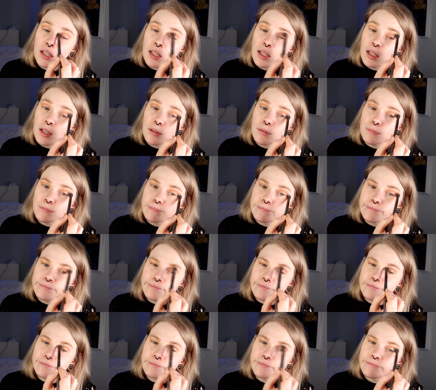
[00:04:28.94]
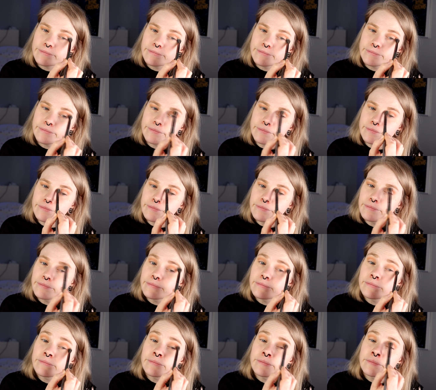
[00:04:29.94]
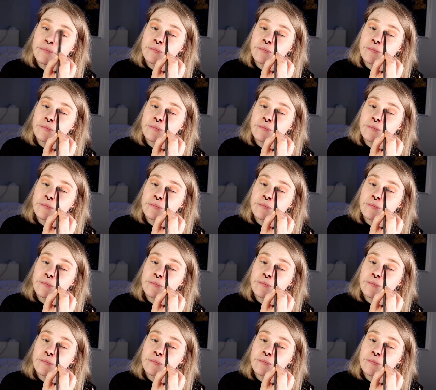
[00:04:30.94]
Nobody speaks.